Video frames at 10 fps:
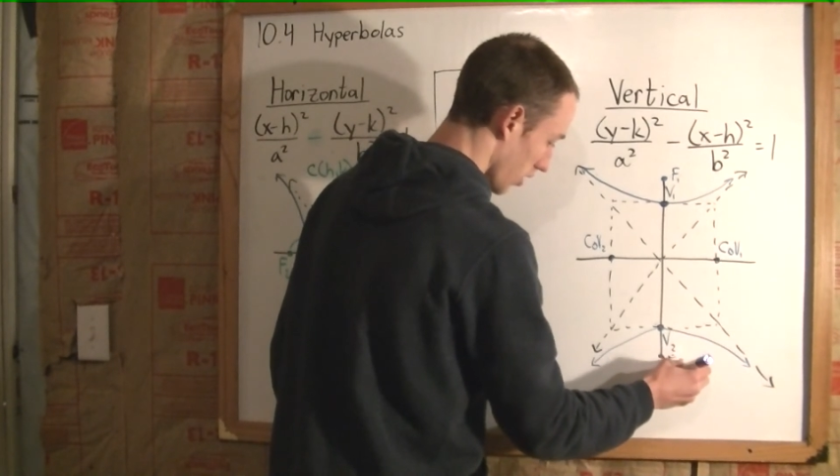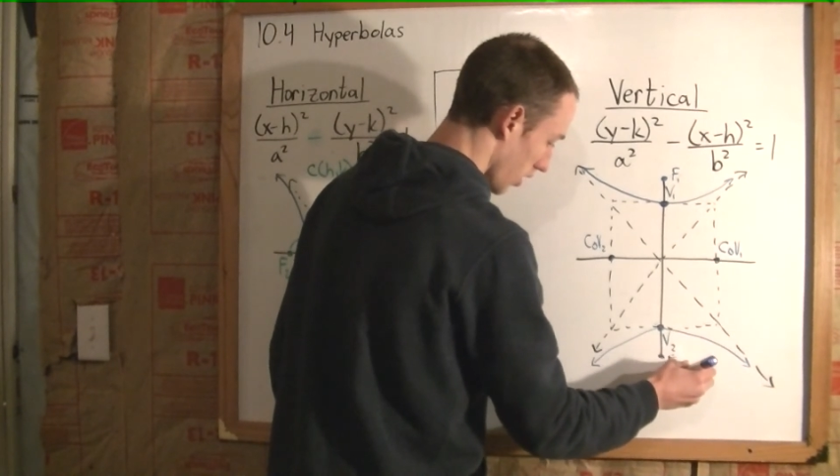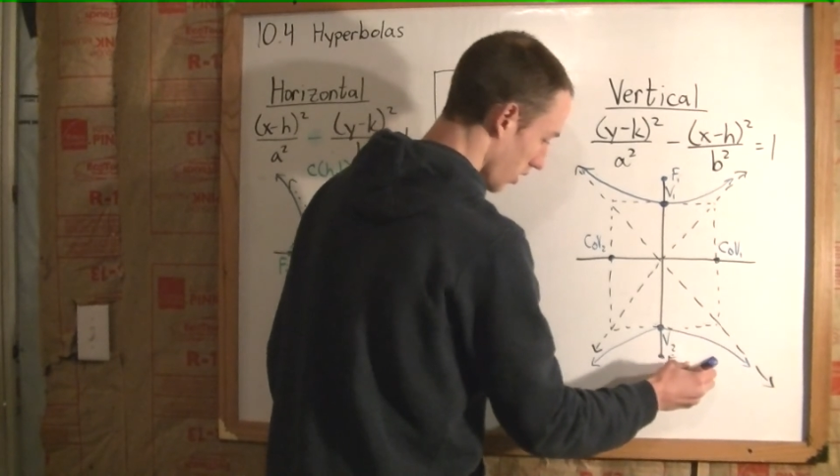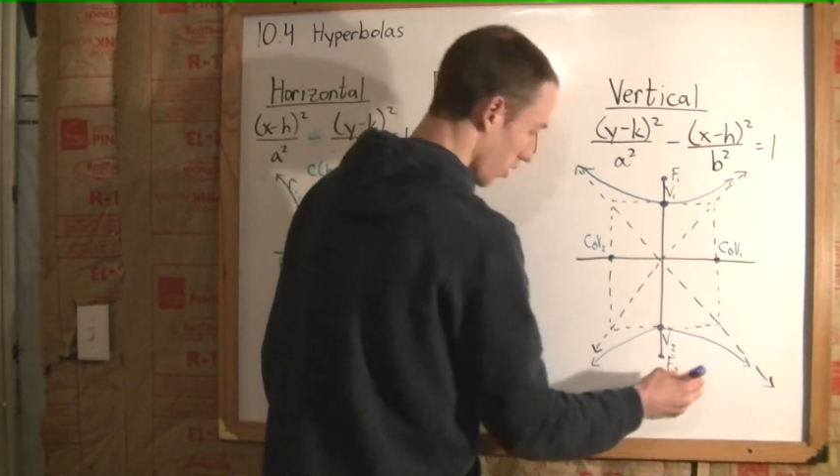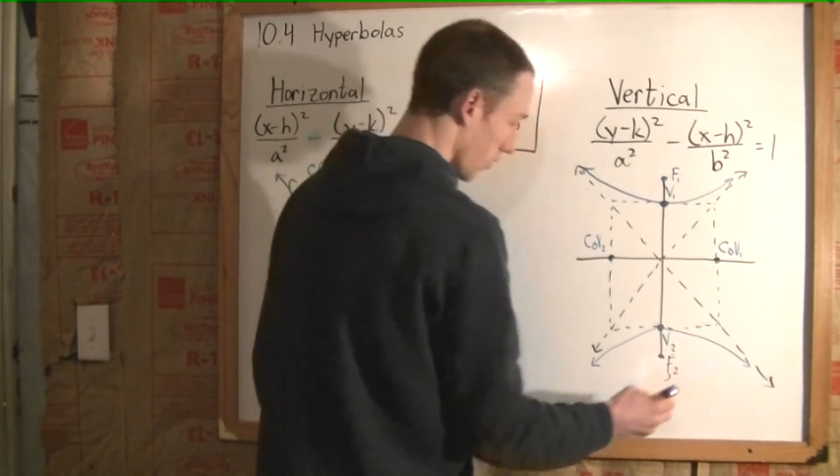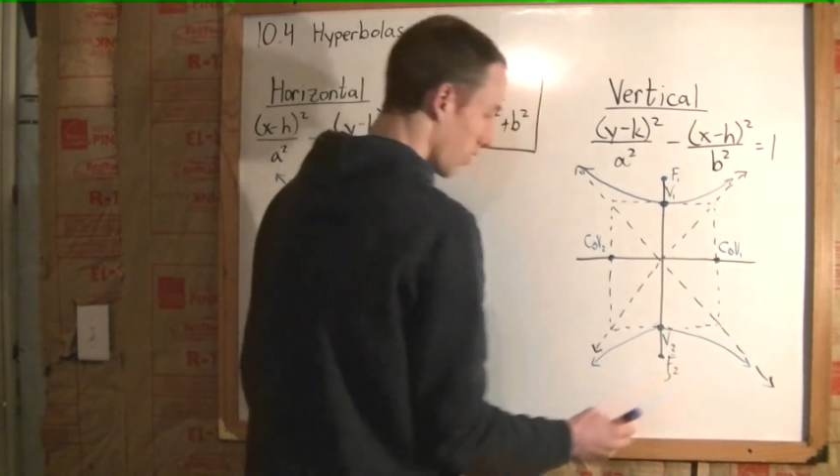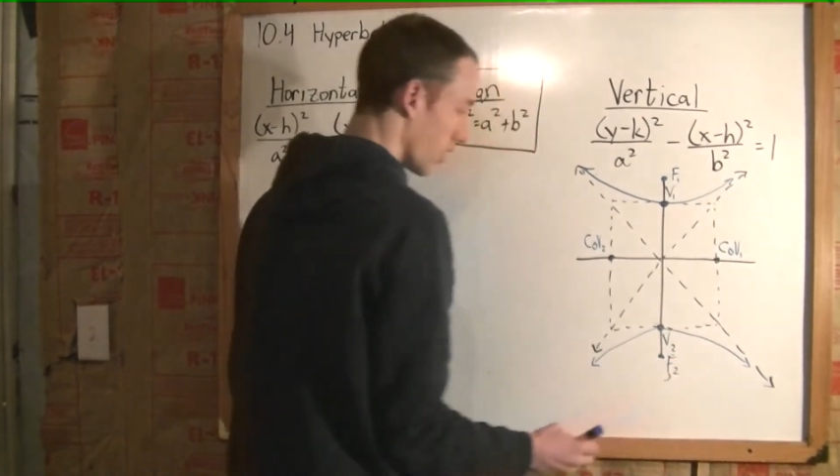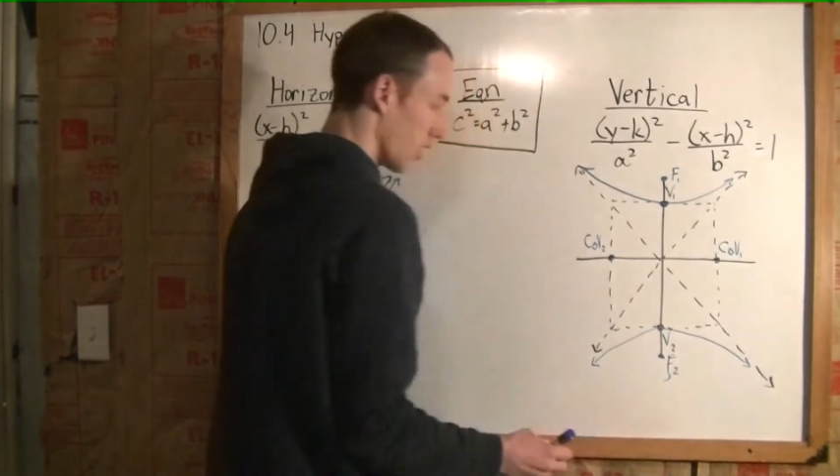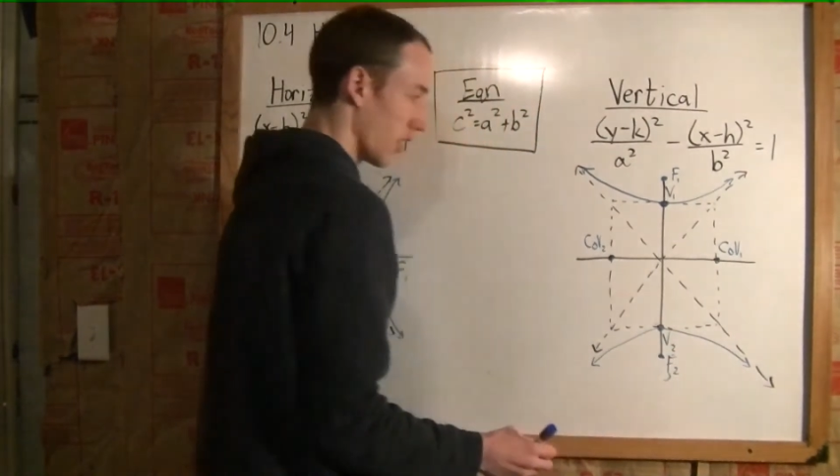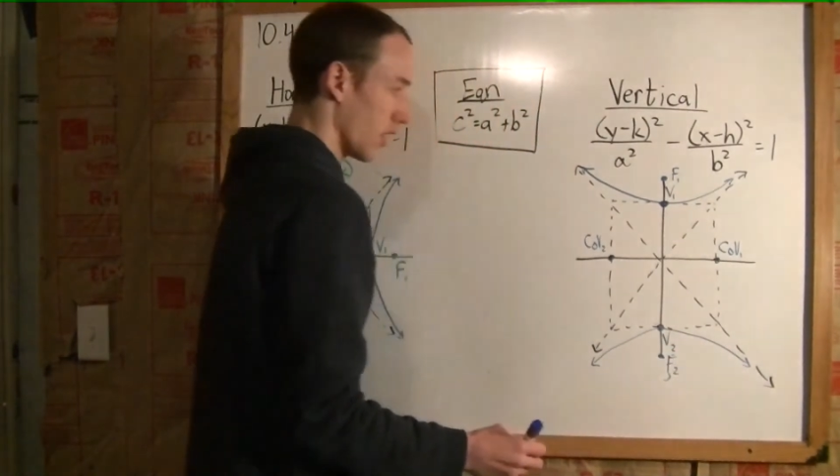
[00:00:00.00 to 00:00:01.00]
know.
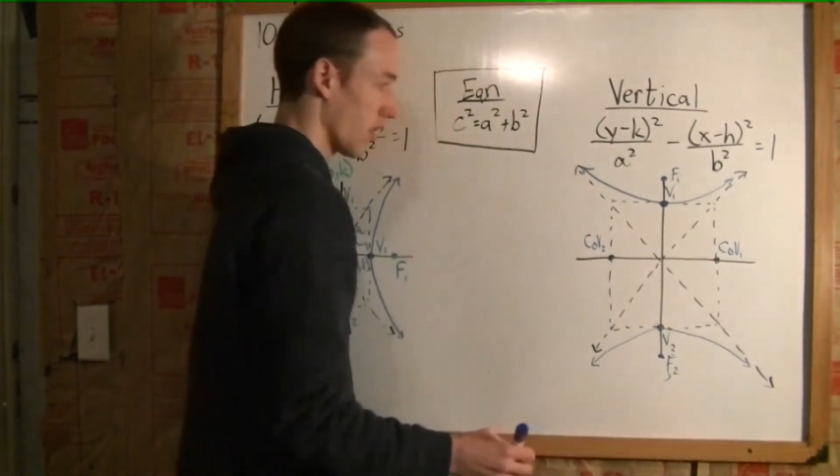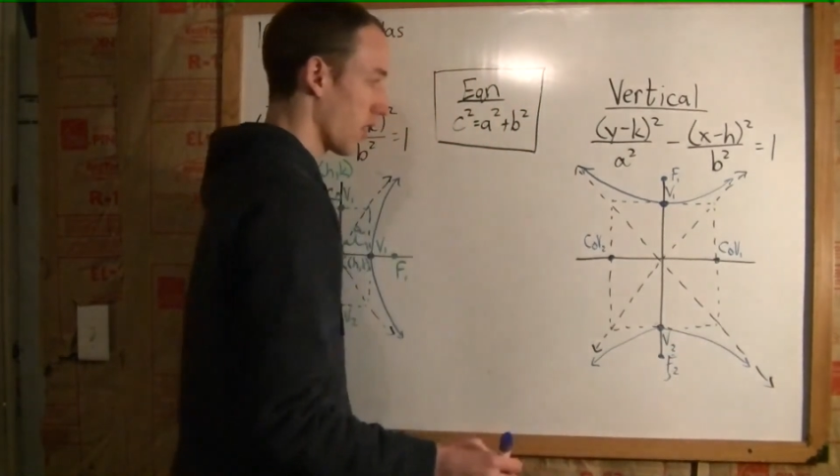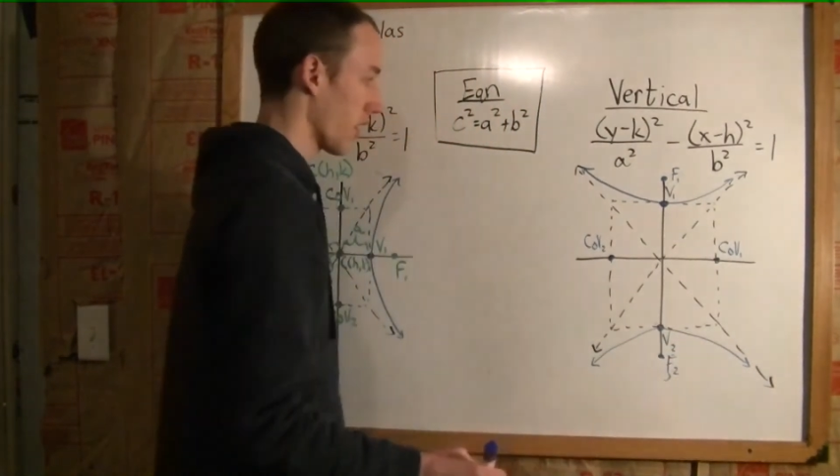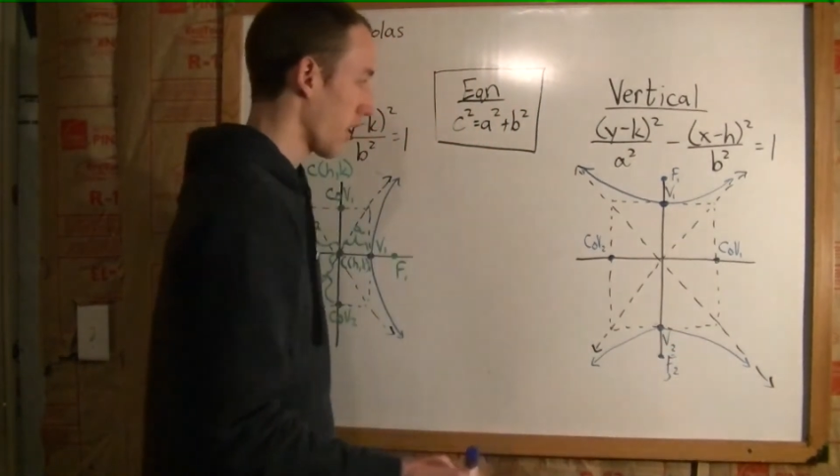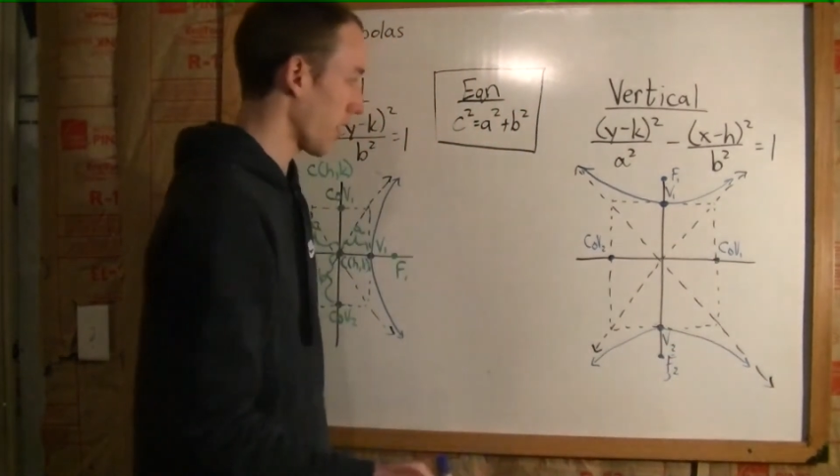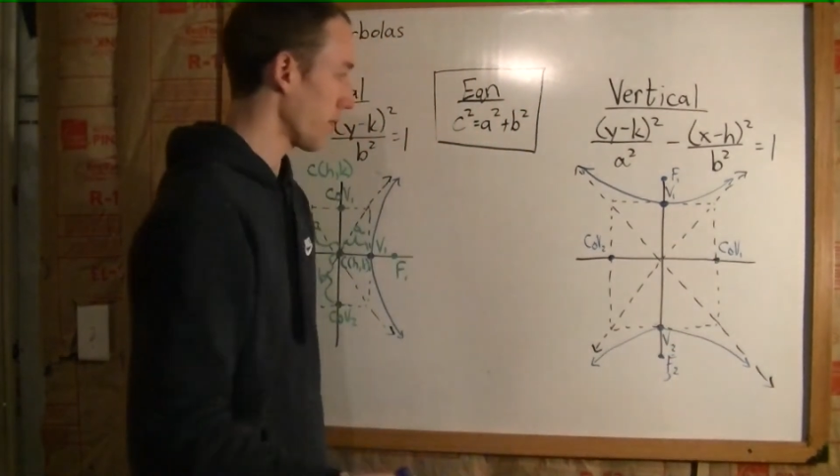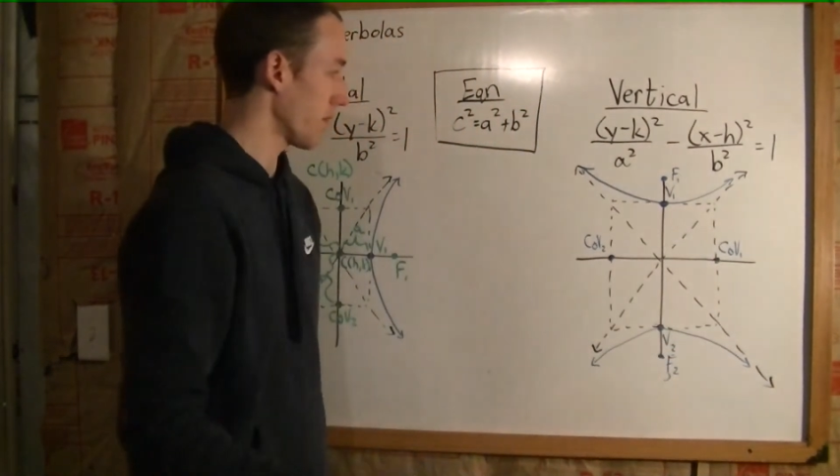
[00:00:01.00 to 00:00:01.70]
Okay?